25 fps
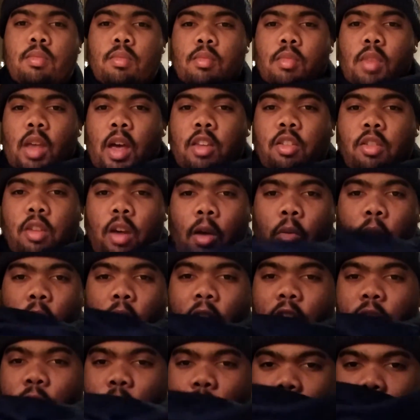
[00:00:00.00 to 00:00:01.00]
I
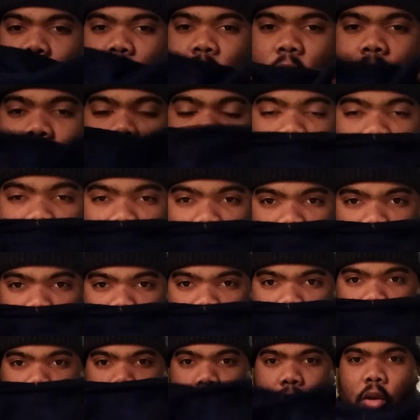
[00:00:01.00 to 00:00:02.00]
just wore this
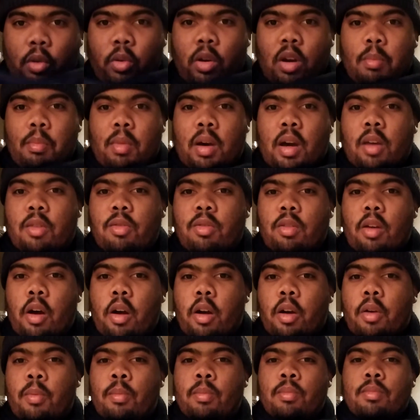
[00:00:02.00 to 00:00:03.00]
real quick, my
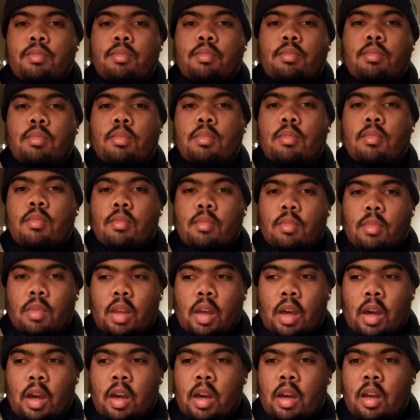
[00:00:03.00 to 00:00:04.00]
scarf,
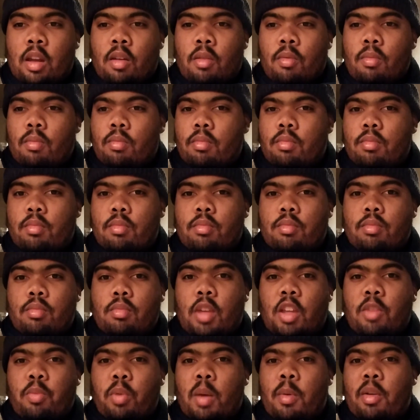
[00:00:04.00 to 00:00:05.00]
and
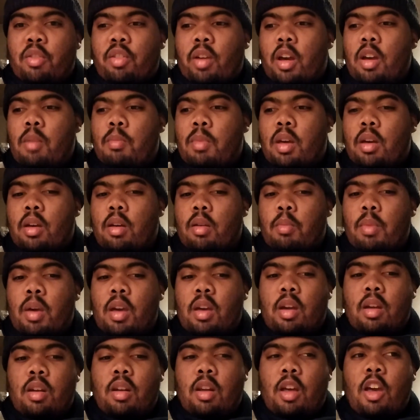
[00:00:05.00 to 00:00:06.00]
that's pretty much how you
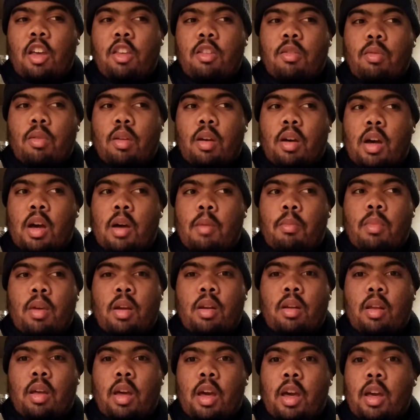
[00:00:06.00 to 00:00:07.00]
make an ace
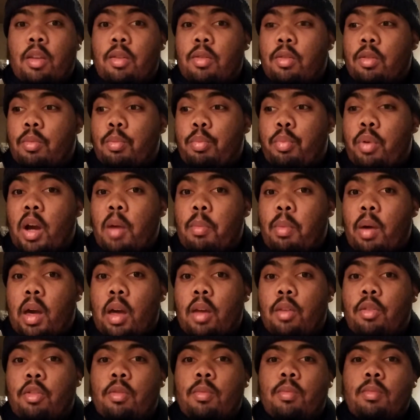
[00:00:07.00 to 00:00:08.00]
pie
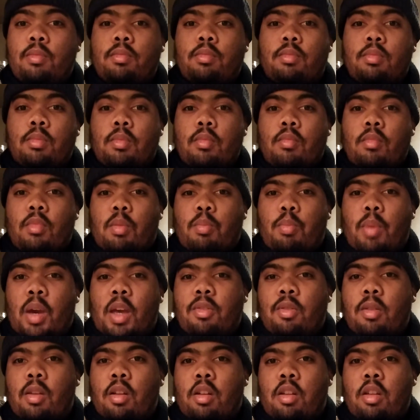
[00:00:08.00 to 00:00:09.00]
patch.
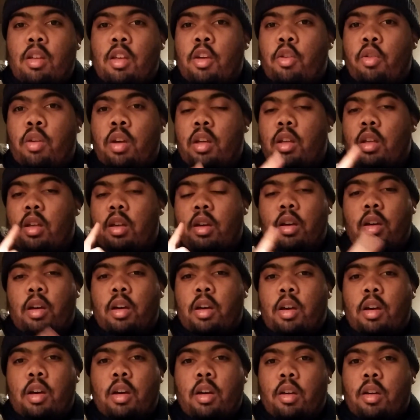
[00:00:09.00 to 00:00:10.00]
Basically, you get
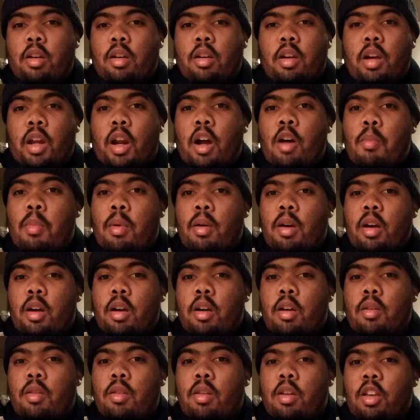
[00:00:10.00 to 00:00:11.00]
a
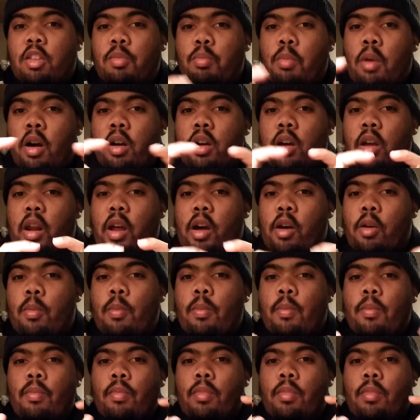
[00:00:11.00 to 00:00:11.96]
small cutout,